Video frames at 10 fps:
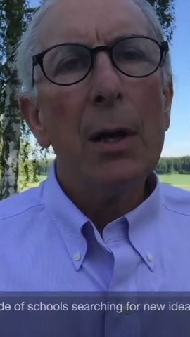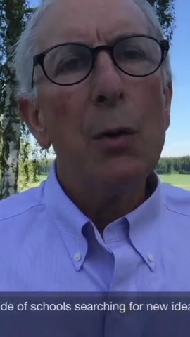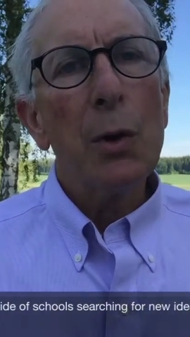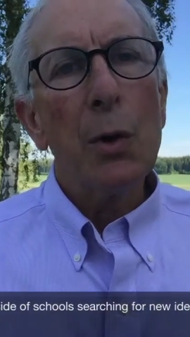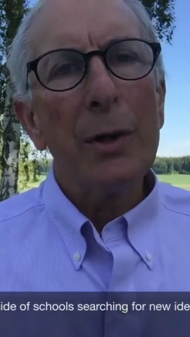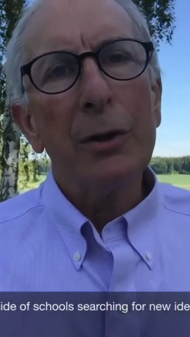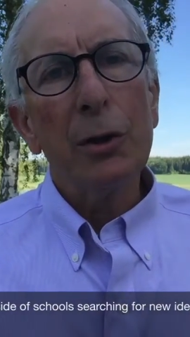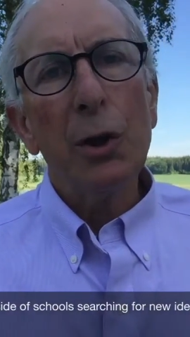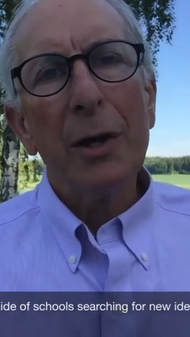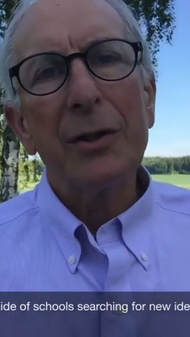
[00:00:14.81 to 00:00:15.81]
We're going to
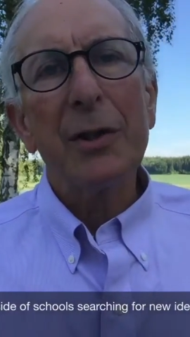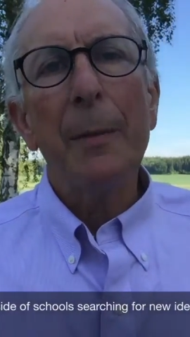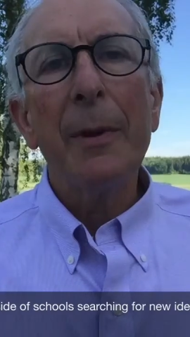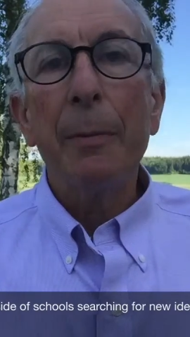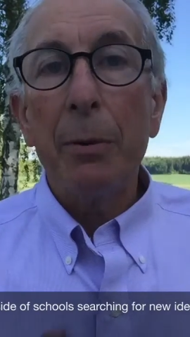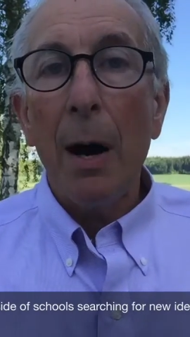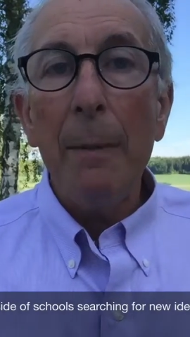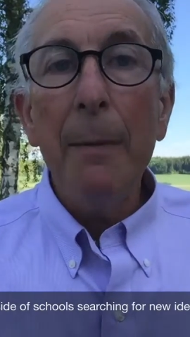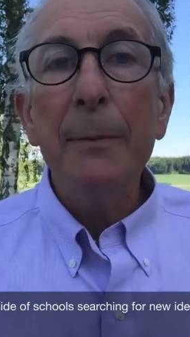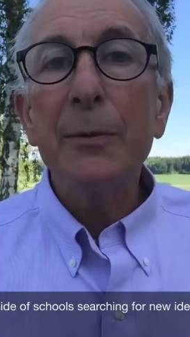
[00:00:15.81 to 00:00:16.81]
look at some of the
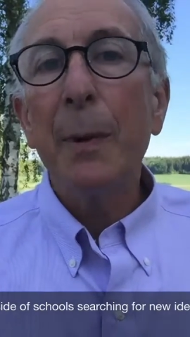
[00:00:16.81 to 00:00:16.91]
problems,